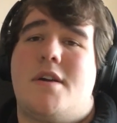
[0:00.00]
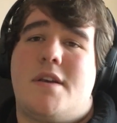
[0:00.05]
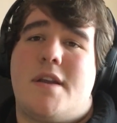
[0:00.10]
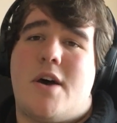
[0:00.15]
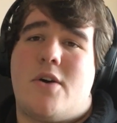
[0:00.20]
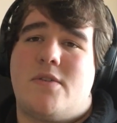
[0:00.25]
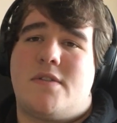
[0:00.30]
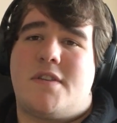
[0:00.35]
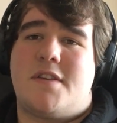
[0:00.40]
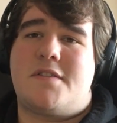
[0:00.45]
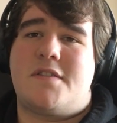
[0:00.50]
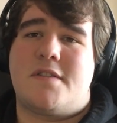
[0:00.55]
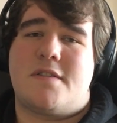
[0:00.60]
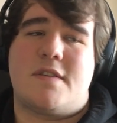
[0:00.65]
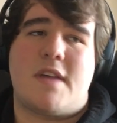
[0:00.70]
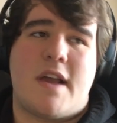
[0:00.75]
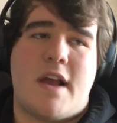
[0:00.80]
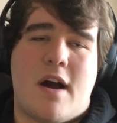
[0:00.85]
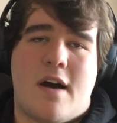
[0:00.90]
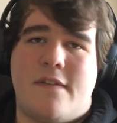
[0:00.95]
Now, this
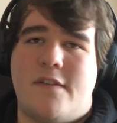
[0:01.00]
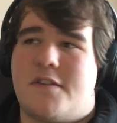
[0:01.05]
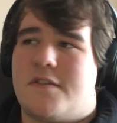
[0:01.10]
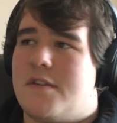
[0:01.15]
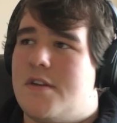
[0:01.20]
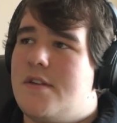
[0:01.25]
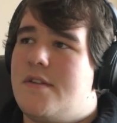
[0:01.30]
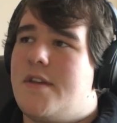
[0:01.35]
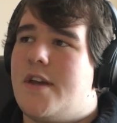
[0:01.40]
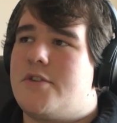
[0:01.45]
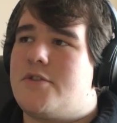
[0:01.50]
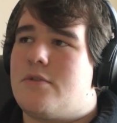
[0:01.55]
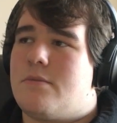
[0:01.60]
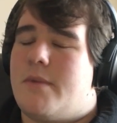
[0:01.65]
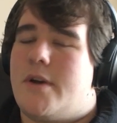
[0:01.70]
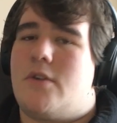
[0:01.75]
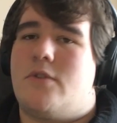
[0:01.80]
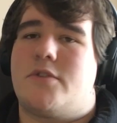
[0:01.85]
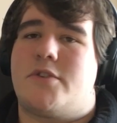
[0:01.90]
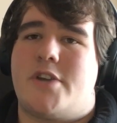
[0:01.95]
is like obviously a
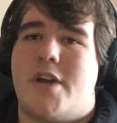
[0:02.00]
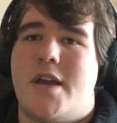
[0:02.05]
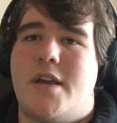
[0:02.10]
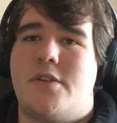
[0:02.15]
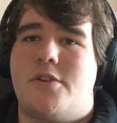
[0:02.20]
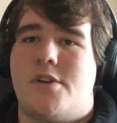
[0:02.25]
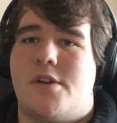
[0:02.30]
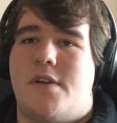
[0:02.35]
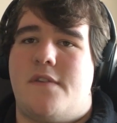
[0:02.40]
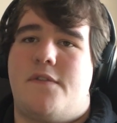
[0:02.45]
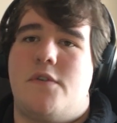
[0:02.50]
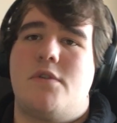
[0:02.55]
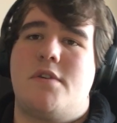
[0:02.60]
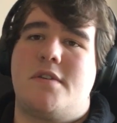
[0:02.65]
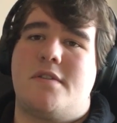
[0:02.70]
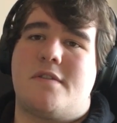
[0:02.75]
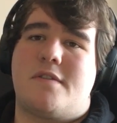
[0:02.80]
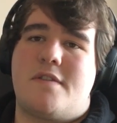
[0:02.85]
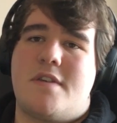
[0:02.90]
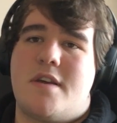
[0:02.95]
detrimental change, and if you
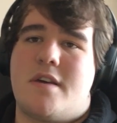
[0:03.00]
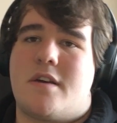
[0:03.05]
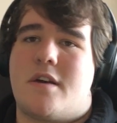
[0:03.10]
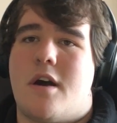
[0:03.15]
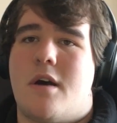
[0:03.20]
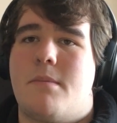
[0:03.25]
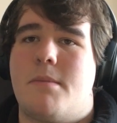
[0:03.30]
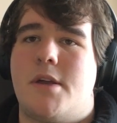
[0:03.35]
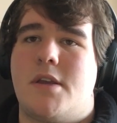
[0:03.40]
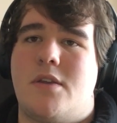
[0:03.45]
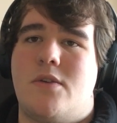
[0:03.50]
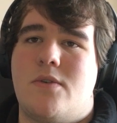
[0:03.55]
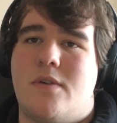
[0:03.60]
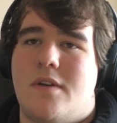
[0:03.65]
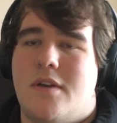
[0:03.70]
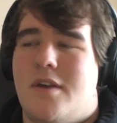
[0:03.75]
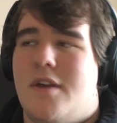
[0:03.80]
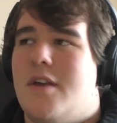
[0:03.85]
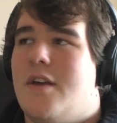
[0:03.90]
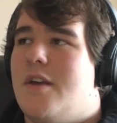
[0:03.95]
didn't see it
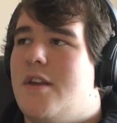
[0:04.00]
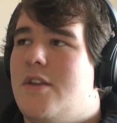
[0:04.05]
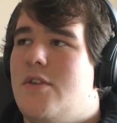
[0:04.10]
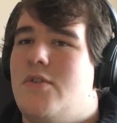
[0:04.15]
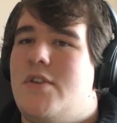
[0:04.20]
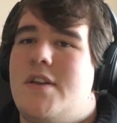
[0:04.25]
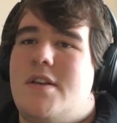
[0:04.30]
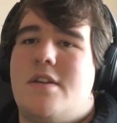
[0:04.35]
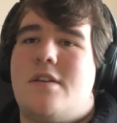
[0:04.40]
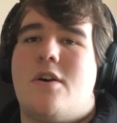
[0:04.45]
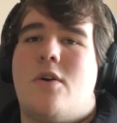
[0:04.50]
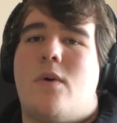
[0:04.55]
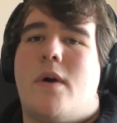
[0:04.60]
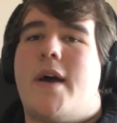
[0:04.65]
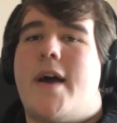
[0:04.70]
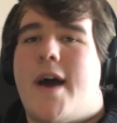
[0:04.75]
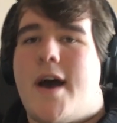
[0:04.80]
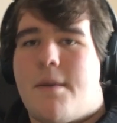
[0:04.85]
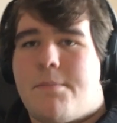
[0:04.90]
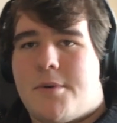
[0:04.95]
coming, you didn't know
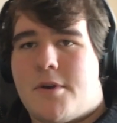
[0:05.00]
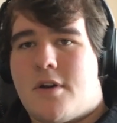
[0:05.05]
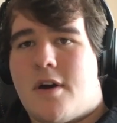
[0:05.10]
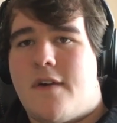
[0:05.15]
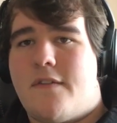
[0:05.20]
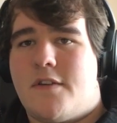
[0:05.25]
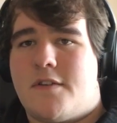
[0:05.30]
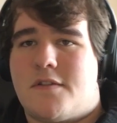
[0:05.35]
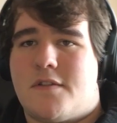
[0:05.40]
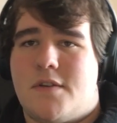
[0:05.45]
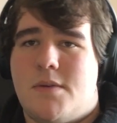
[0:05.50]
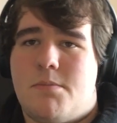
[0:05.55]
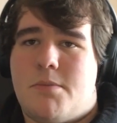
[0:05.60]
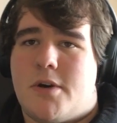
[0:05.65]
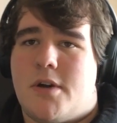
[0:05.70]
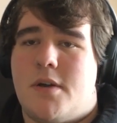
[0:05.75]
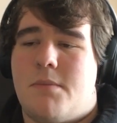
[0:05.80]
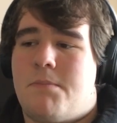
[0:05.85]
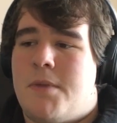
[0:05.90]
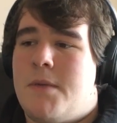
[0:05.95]
what happened, obviously.
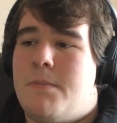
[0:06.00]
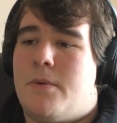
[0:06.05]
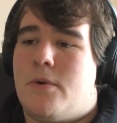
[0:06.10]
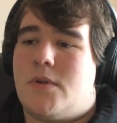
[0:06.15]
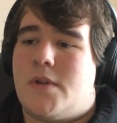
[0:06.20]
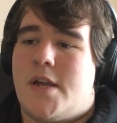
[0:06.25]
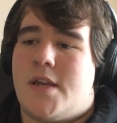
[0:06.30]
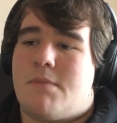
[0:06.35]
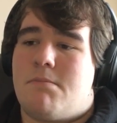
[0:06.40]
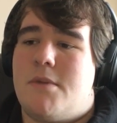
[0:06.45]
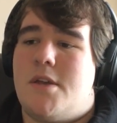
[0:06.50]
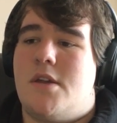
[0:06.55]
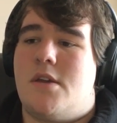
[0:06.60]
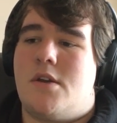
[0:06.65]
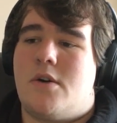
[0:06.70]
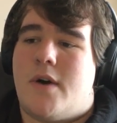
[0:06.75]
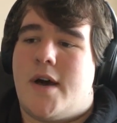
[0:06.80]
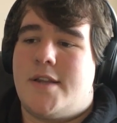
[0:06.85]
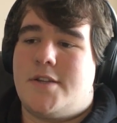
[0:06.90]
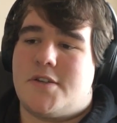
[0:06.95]
But people like
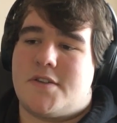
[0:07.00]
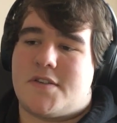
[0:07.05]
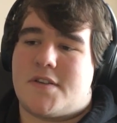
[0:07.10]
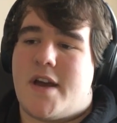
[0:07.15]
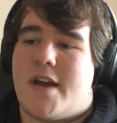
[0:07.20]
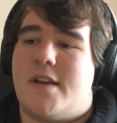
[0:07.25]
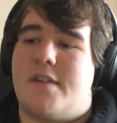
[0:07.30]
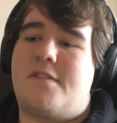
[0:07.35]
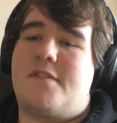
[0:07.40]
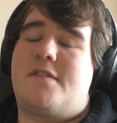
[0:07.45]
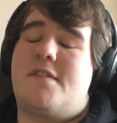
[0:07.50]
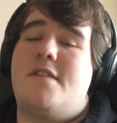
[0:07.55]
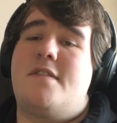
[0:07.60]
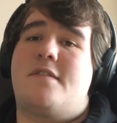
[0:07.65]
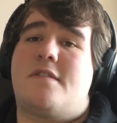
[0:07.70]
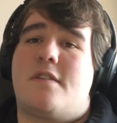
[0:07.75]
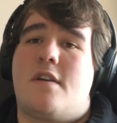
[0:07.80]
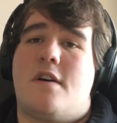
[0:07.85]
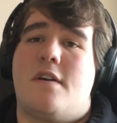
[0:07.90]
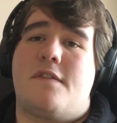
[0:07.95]
me, I just kind of see
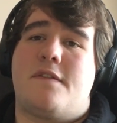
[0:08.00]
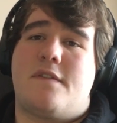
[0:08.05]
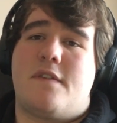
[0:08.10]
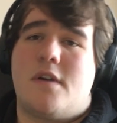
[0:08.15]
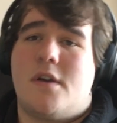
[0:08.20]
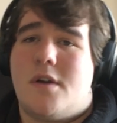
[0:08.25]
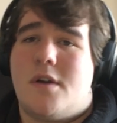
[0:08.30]
stuff.